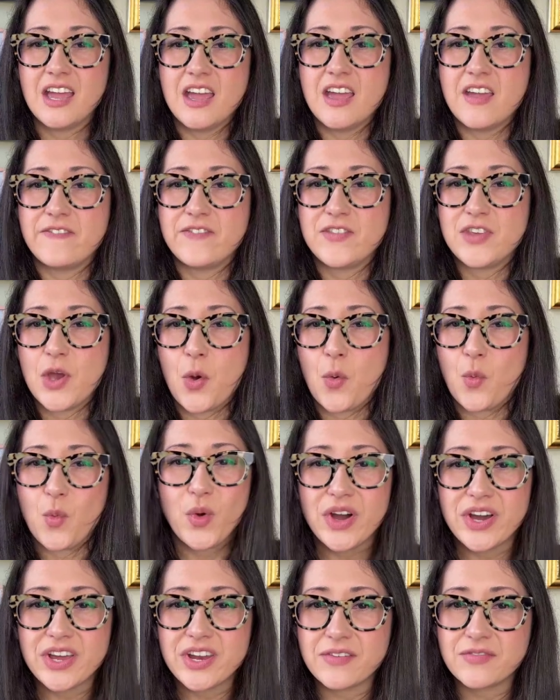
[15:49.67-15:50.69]
if you
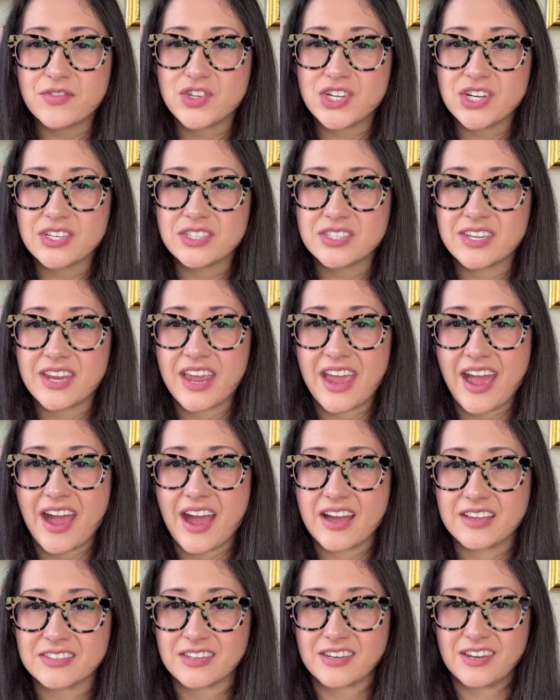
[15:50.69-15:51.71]
would have just
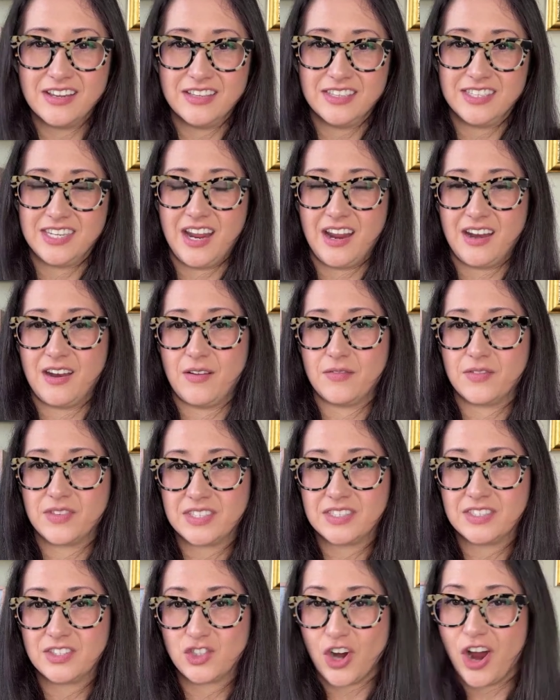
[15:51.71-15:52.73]
asked instead of
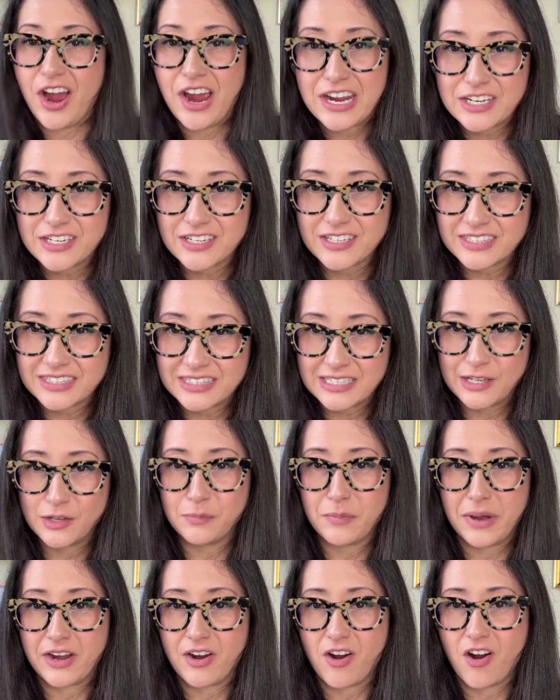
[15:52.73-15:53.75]
trying to steal
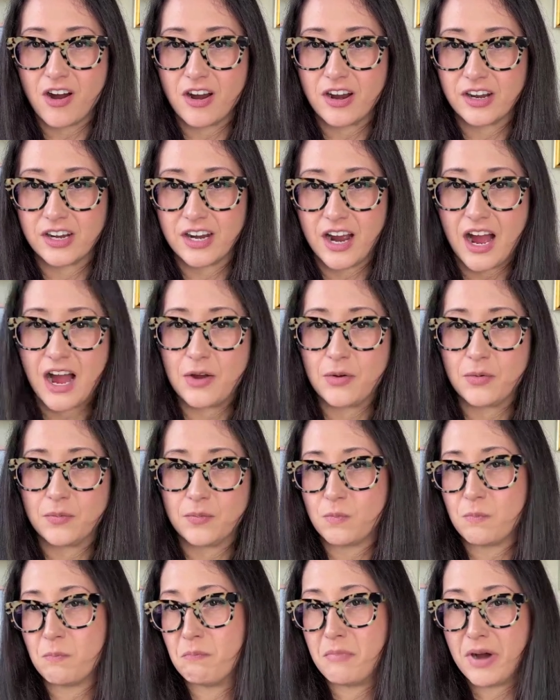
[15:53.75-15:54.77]
my arc, I
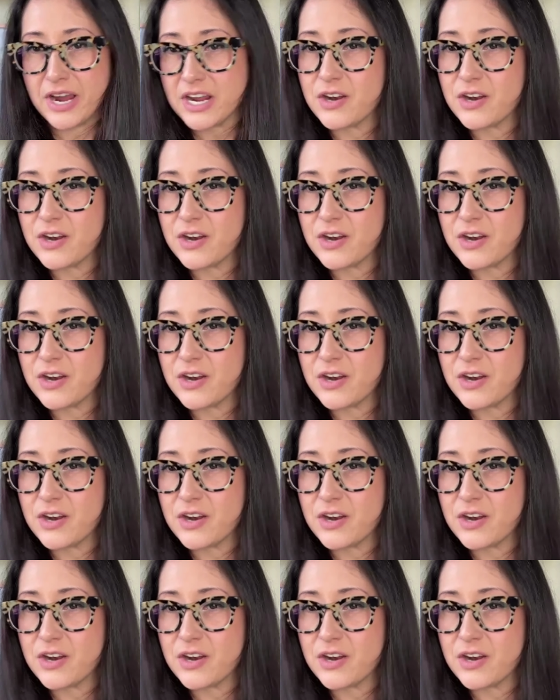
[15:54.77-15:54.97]
might